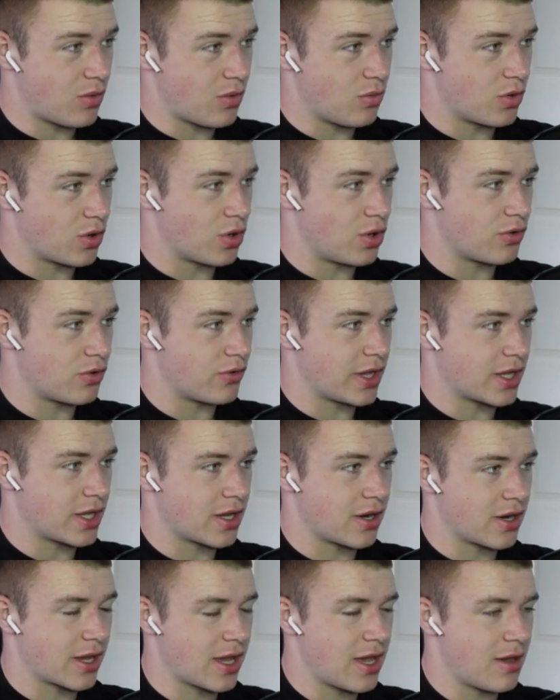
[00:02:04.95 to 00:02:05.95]
We're not really
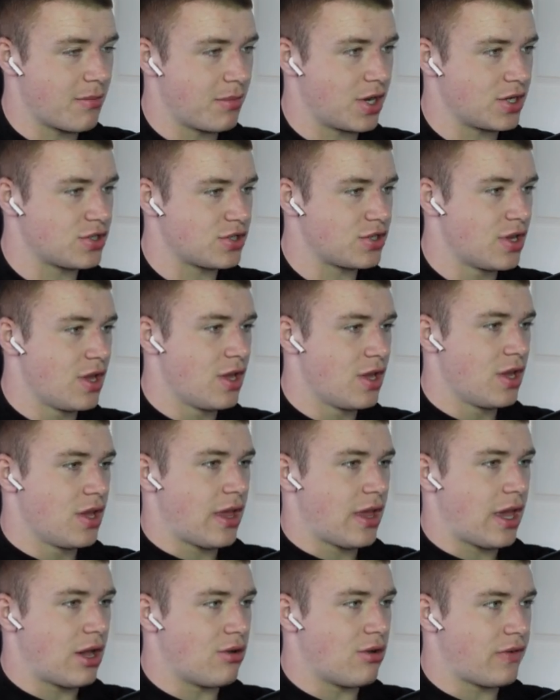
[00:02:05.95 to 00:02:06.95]
going to get much
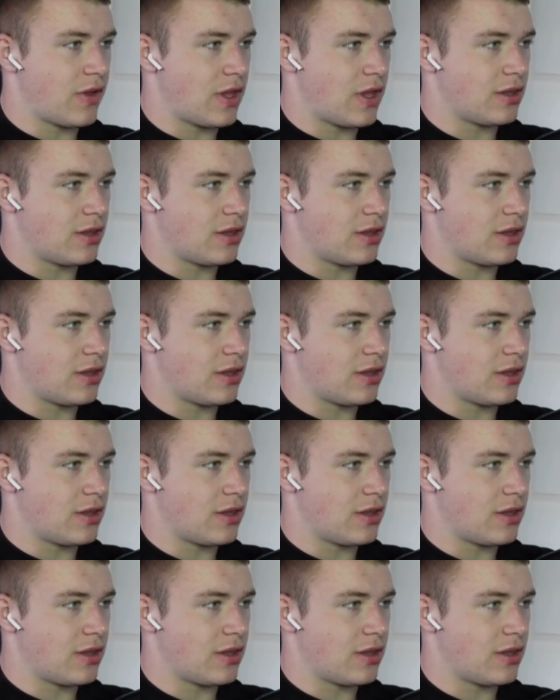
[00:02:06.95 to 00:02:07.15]
out of it